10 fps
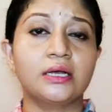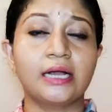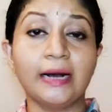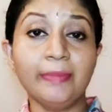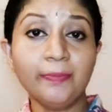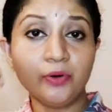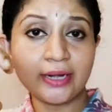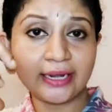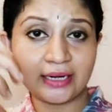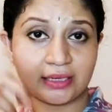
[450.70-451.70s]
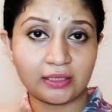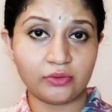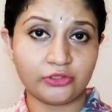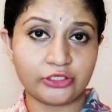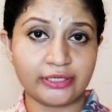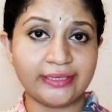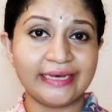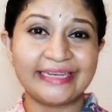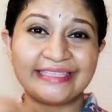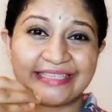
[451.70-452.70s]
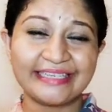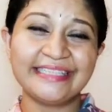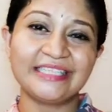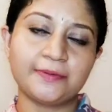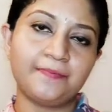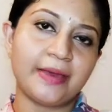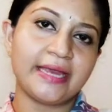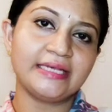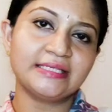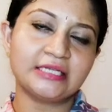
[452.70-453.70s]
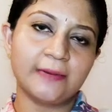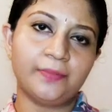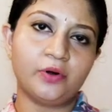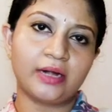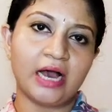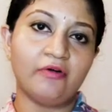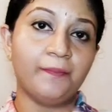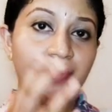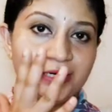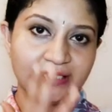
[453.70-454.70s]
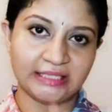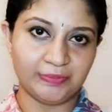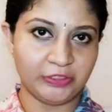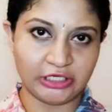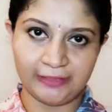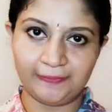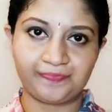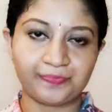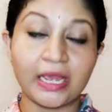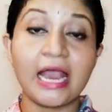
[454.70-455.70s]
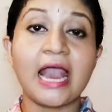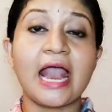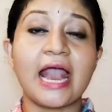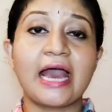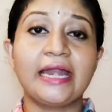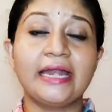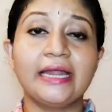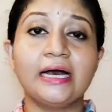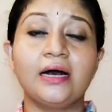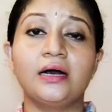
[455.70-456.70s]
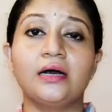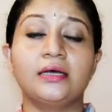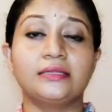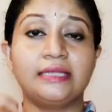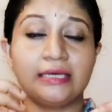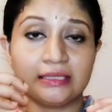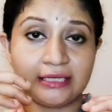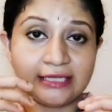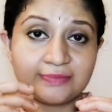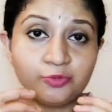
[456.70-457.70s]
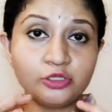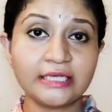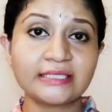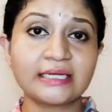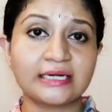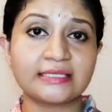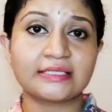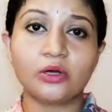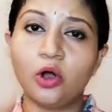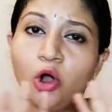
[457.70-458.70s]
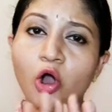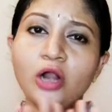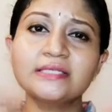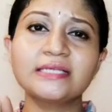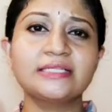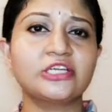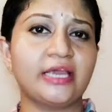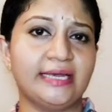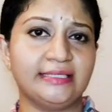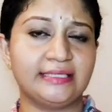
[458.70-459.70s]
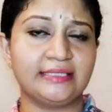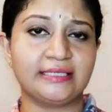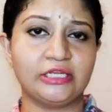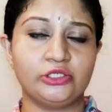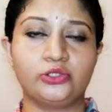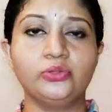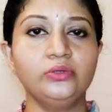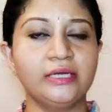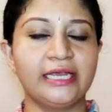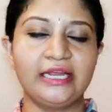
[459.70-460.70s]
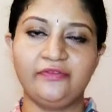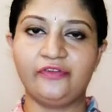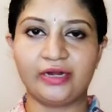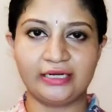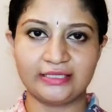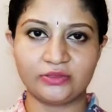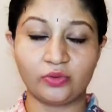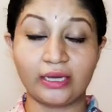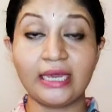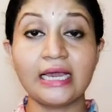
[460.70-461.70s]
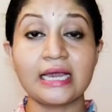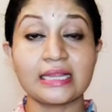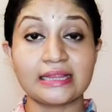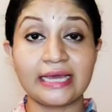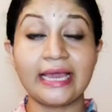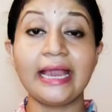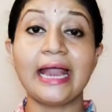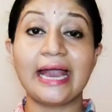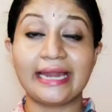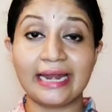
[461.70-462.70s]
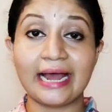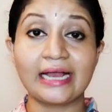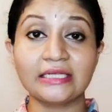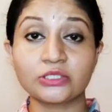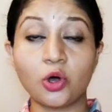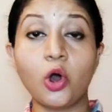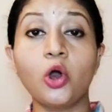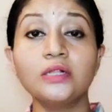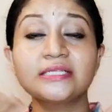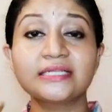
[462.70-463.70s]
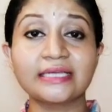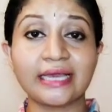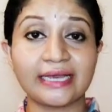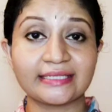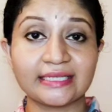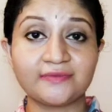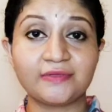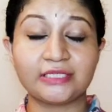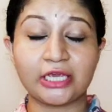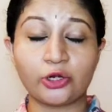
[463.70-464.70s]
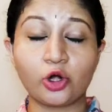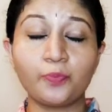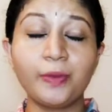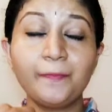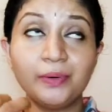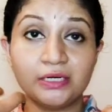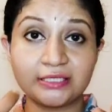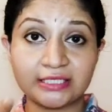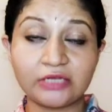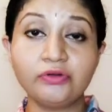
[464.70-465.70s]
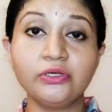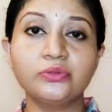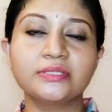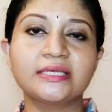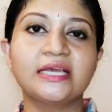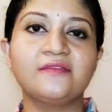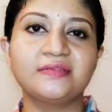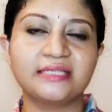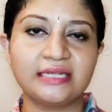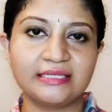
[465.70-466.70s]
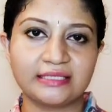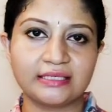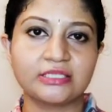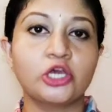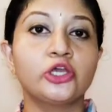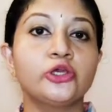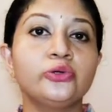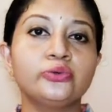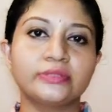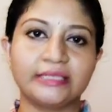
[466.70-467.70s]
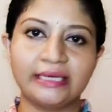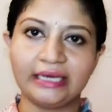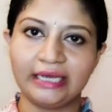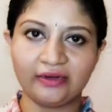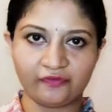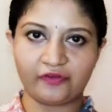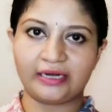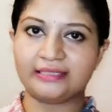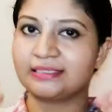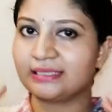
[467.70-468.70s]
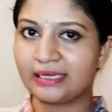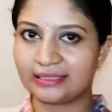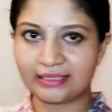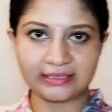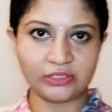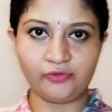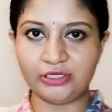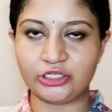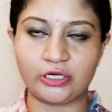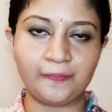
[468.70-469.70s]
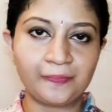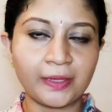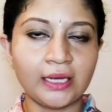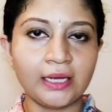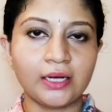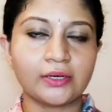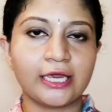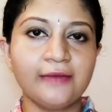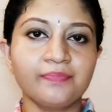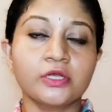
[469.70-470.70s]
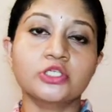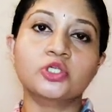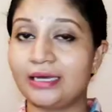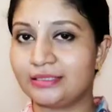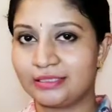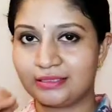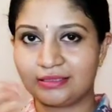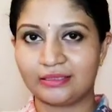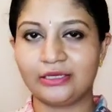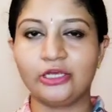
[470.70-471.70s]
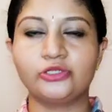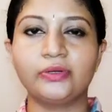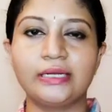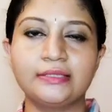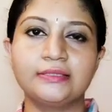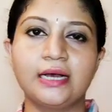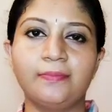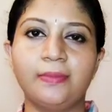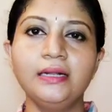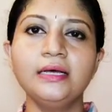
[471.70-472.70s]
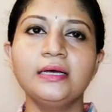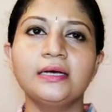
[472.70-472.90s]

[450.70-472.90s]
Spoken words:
come upon a conclusion just based upon our perception. And these Buddhists consider all such cases into inference. Okay, they analyze all such cases which cannot be perceived using our senses using inference. That is the situation. Okay, so I just get you an example.